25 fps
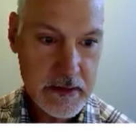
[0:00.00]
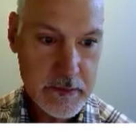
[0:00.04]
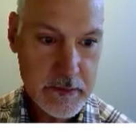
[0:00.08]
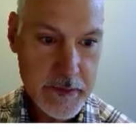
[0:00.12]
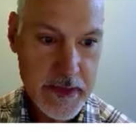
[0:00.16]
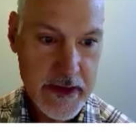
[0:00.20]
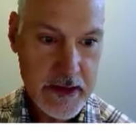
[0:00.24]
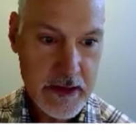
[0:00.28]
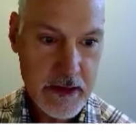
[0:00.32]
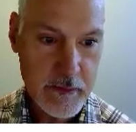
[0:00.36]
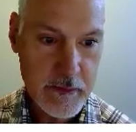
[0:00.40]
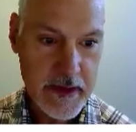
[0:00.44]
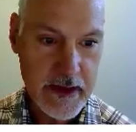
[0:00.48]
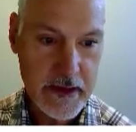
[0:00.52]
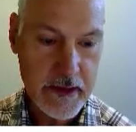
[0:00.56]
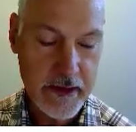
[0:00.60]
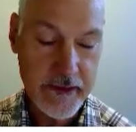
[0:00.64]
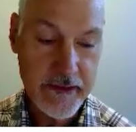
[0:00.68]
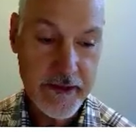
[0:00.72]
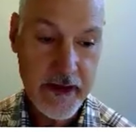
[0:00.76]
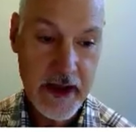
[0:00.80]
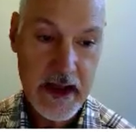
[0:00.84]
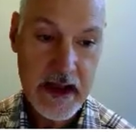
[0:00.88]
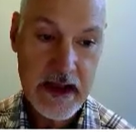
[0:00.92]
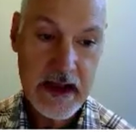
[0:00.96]

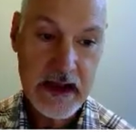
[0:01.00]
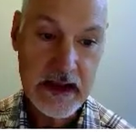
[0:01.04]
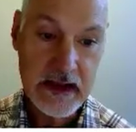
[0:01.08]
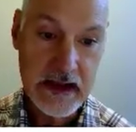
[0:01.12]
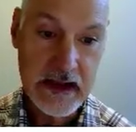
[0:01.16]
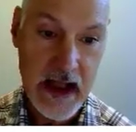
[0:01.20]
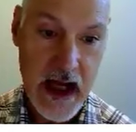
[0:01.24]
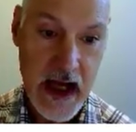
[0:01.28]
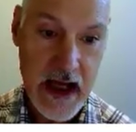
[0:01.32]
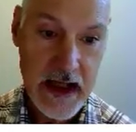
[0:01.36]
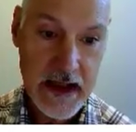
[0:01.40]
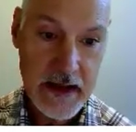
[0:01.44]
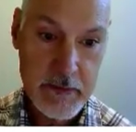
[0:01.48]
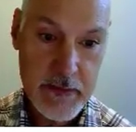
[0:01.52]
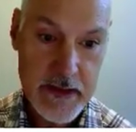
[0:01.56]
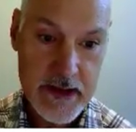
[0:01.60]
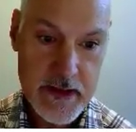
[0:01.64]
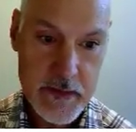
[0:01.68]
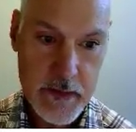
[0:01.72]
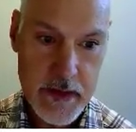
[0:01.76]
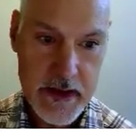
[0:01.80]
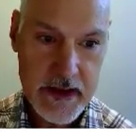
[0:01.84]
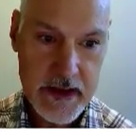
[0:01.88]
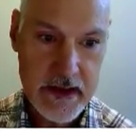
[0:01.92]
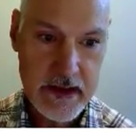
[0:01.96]
picometers, lying
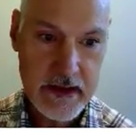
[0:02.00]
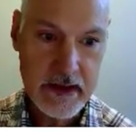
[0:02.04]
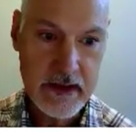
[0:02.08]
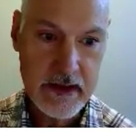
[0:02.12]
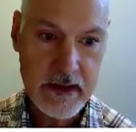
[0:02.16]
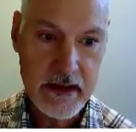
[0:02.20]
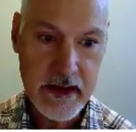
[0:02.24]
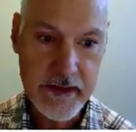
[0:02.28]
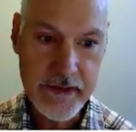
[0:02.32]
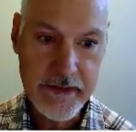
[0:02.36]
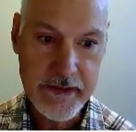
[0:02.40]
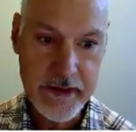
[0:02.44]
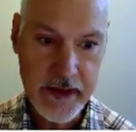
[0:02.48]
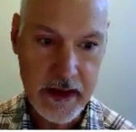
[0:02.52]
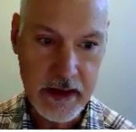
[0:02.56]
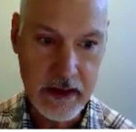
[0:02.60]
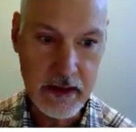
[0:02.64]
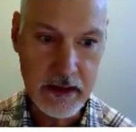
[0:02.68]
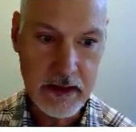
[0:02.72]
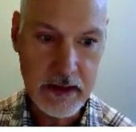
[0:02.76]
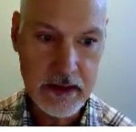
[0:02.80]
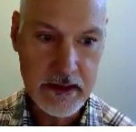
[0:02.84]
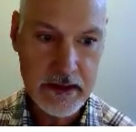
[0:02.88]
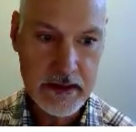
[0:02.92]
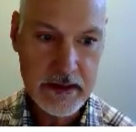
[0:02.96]
between a
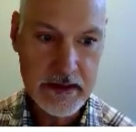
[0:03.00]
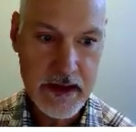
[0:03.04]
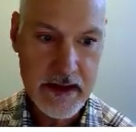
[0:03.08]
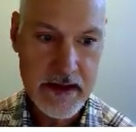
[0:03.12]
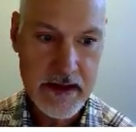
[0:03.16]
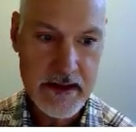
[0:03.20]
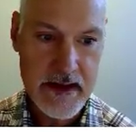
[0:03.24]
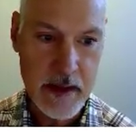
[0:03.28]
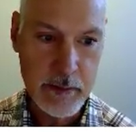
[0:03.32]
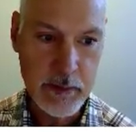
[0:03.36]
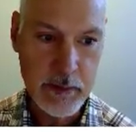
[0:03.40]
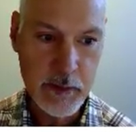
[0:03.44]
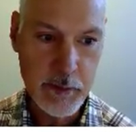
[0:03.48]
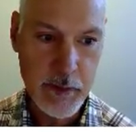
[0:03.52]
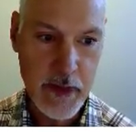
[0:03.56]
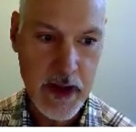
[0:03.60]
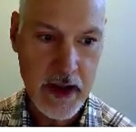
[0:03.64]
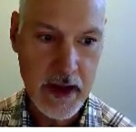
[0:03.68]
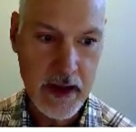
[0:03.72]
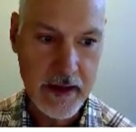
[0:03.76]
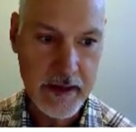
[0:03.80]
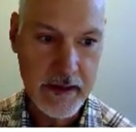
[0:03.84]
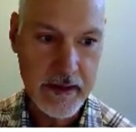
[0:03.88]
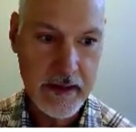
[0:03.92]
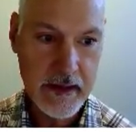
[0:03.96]
single and a double
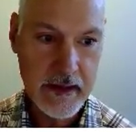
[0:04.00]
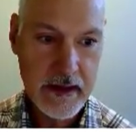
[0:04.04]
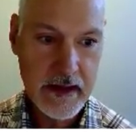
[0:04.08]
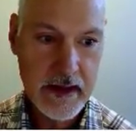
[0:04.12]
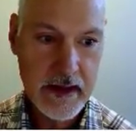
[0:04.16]
bond.